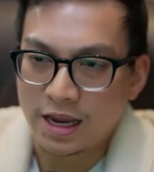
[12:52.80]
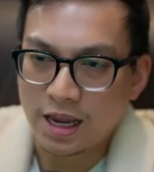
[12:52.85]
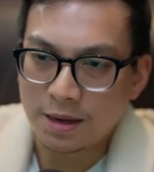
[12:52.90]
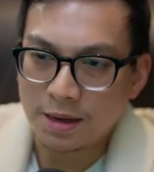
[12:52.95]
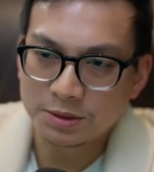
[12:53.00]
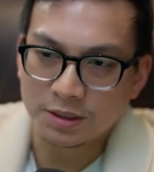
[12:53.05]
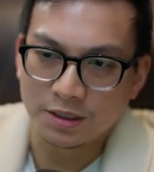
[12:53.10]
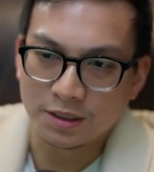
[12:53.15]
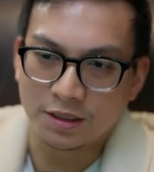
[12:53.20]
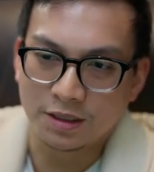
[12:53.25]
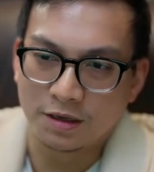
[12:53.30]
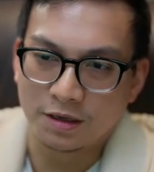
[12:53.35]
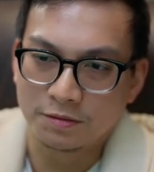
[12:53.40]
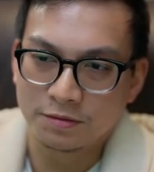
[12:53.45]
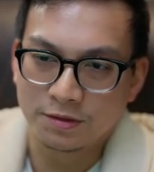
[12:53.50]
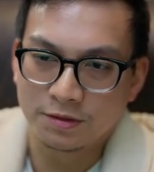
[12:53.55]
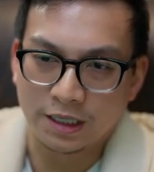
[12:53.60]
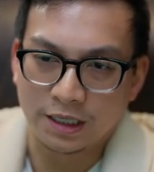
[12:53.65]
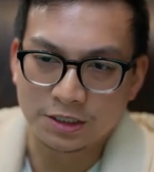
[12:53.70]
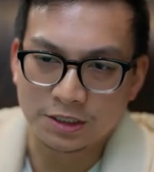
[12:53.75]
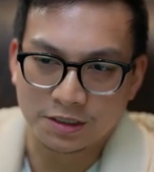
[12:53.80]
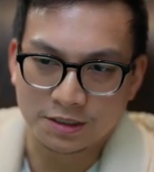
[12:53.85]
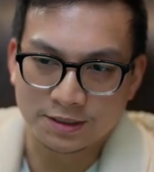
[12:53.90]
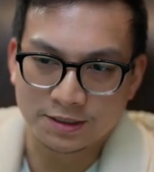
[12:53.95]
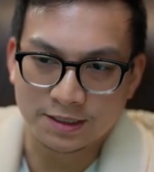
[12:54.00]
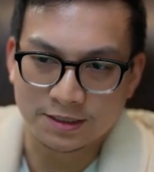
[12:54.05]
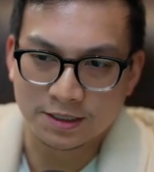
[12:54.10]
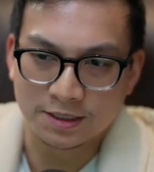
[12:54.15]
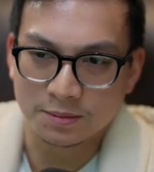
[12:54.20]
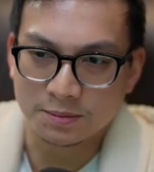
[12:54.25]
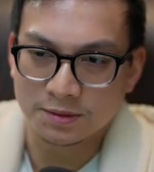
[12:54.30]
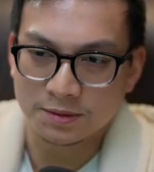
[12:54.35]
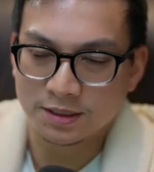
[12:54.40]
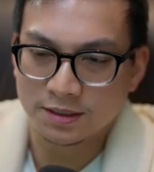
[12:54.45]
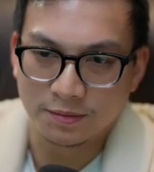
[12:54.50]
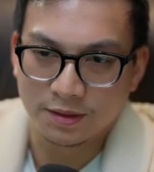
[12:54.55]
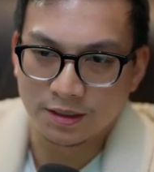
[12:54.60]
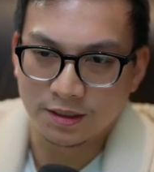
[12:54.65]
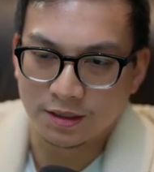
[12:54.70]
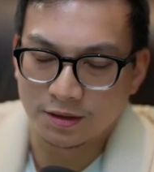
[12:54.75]
absolutely love agentic systems.
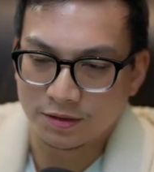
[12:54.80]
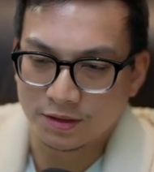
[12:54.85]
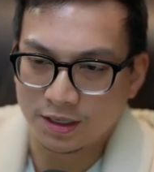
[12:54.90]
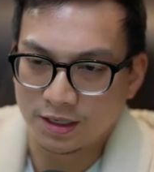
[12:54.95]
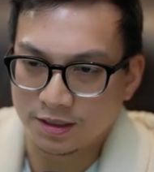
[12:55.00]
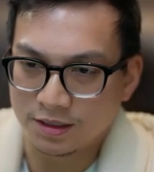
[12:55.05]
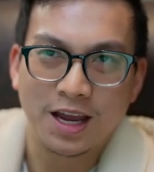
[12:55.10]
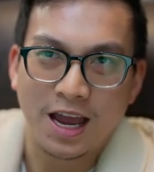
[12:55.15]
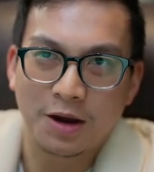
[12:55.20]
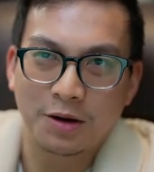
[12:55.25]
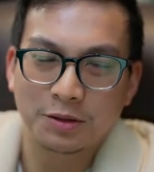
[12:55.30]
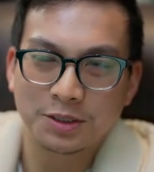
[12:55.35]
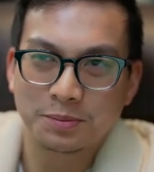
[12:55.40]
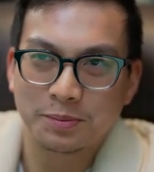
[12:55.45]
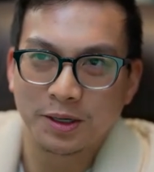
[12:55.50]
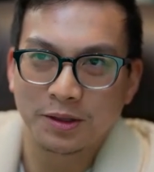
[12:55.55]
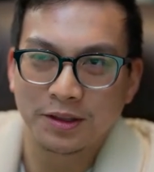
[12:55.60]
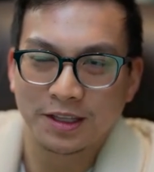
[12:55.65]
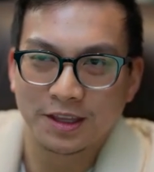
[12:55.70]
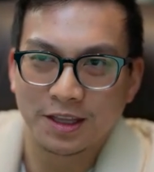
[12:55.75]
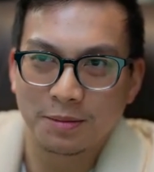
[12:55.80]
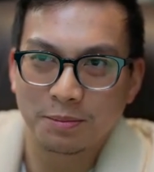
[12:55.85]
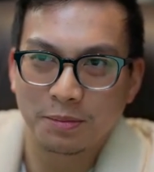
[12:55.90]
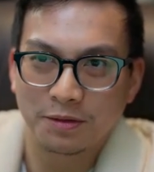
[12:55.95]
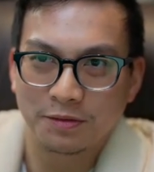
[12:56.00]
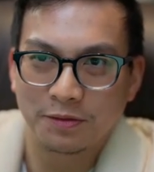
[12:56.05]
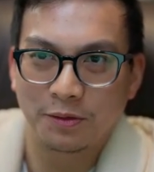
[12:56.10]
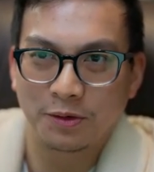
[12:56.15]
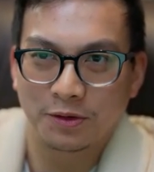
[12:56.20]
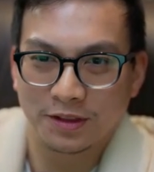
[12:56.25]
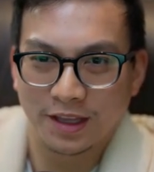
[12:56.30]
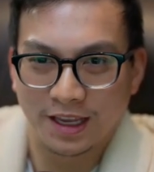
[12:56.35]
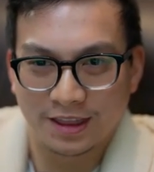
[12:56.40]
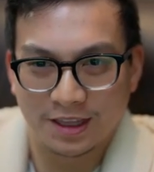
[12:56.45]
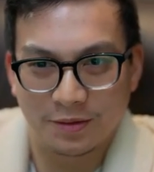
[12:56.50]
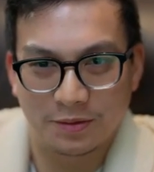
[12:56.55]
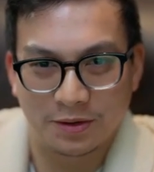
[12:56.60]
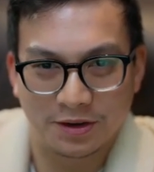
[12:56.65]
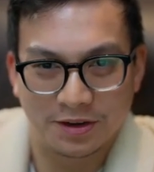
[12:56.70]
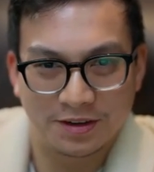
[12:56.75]
You know, they I was building them before like they
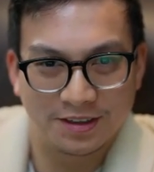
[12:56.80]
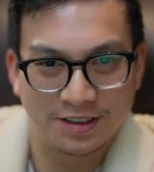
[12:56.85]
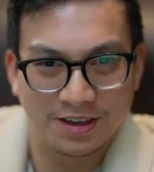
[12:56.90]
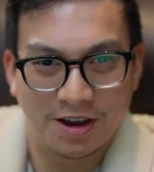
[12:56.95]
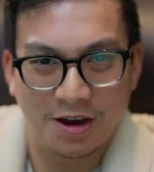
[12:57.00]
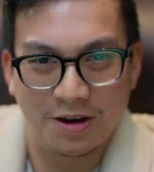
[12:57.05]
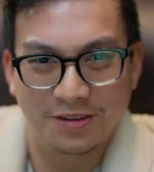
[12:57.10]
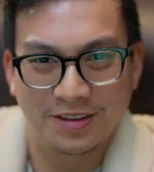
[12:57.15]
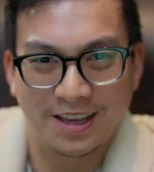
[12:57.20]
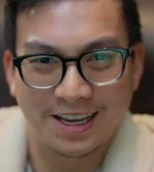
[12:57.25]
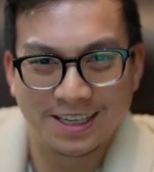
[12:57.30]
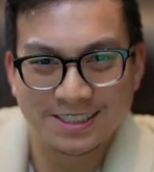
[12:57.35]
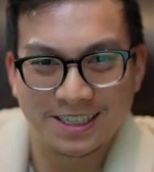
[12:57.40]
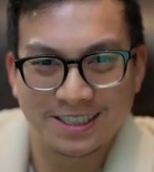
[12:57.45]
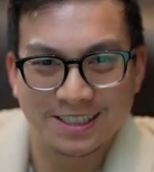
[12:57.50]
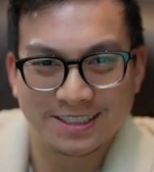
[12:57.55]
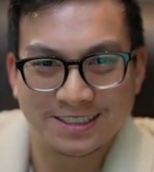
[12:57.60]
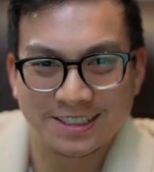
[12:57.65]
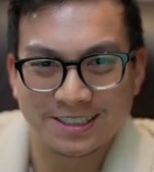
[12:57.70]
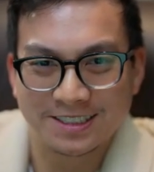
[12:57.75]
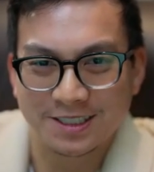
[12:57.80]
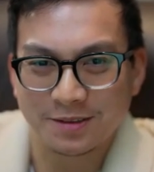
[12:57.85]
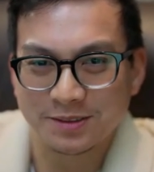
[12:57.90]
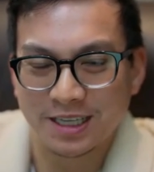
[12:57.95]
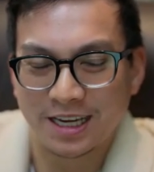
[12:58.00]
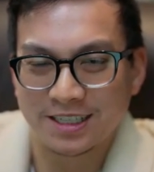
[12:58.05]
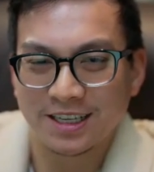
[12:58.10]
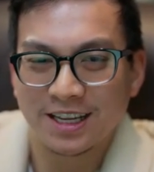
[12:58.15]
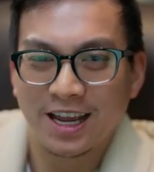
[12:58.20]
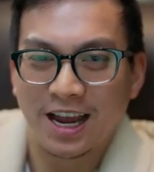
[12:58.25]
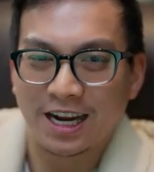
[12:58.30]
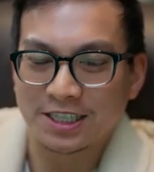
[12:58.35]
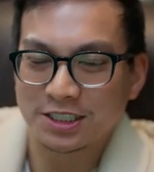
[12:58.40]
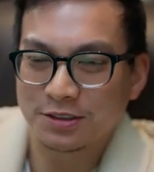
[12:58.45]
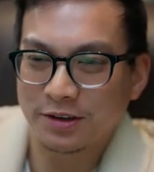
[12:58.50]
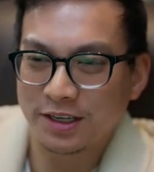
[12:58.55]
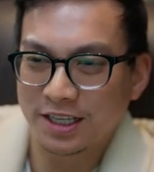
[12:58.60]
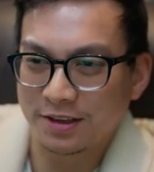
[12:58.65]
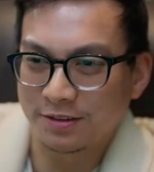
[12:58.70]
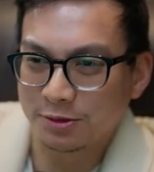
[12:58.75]
were called agentic systems. I just
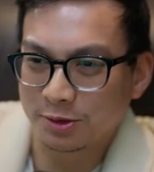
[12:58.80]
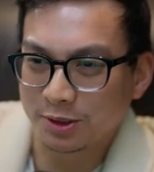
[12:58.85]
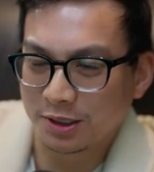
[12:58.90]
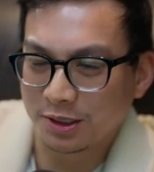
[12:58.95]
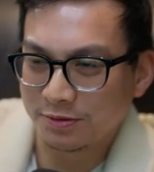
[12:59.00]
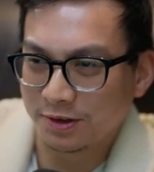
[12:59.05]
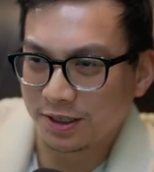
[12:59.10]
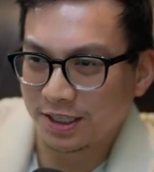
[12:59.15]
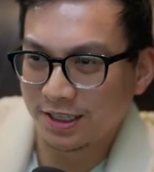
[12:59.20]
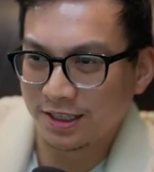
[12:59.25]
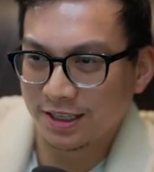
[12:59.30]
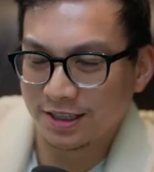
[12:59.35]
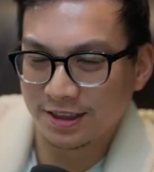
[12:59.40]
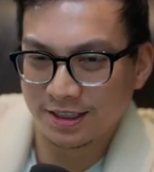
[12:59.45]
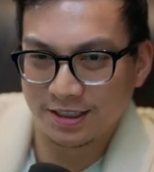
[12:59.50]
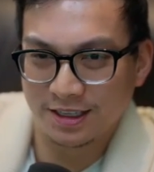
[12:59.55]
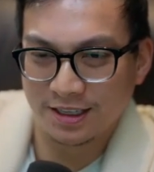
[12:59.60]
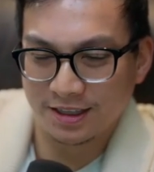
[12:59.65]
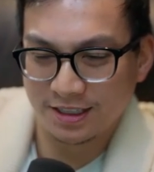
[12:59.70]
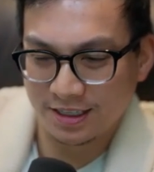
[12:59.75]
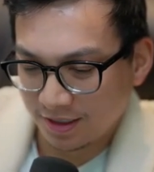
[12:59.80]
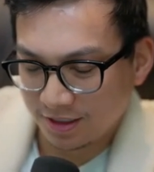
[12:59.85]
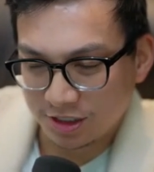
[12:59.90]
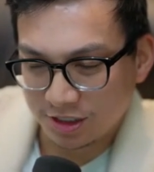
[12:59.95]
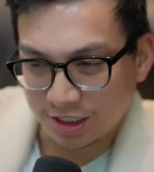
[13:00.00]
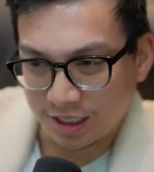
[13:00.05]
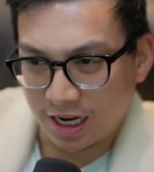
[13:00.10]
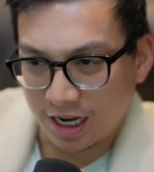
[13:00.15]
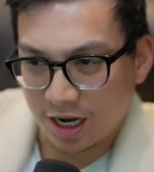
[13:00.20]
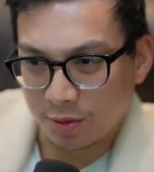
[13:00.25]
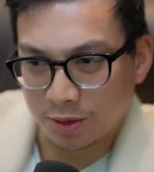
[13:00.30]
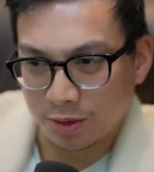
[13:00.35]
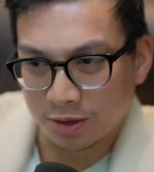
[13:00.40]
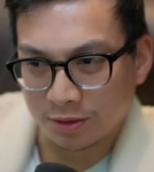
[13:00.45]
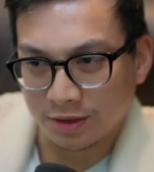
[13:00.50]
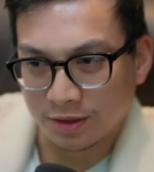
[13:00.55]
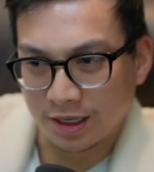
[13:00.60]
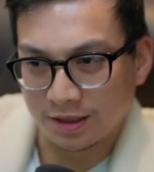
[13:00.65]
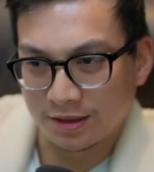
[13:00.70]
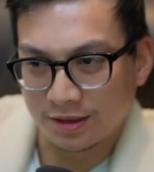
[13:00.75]
find it really funny in the Gen AI
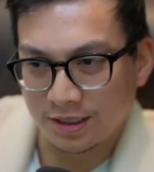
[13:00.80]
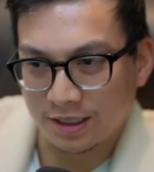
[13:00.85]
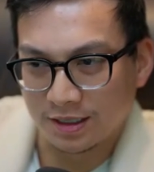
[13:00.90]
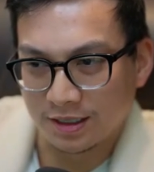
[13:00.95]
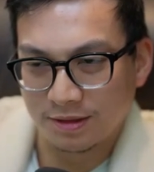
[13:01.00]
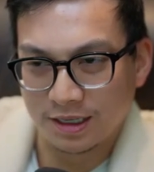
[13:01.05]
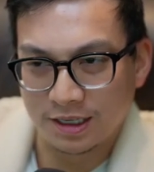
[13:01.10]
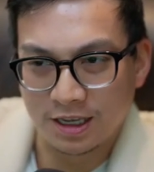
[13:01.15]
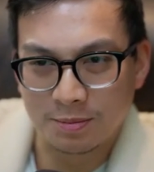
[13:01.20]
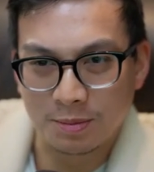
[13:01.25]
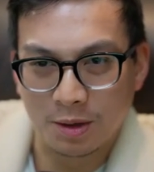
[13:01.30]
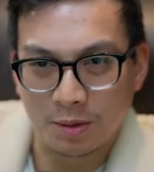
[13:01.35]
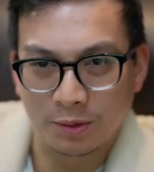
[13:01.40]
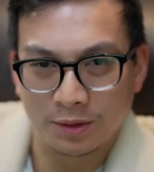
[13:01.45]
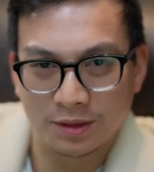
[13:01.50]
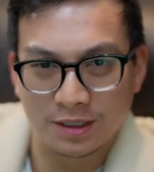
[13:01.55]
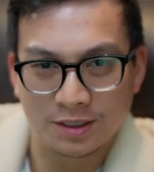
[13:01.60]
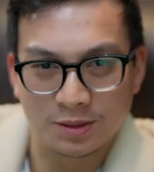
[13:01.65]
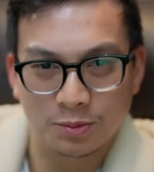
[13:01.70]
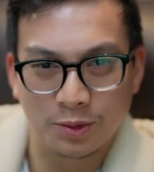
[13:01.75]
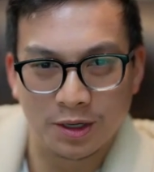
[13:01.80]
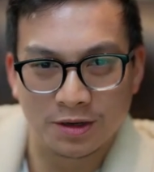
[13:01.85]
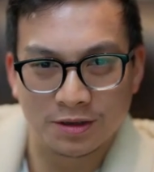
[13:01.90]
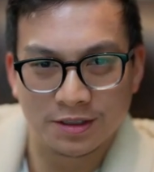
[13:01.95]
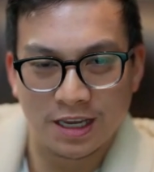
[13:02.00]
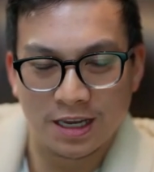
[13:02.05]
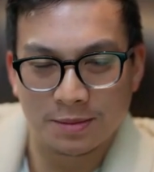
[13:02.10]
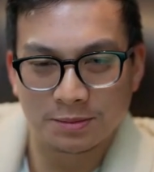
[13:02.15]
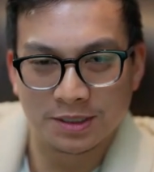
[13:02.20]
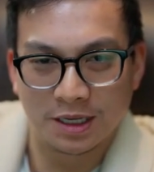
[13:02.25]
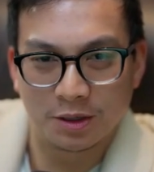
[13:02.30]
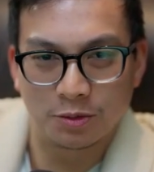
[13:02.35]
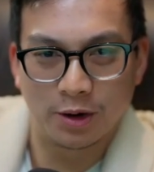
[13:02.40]
world, like they come up with these weird names like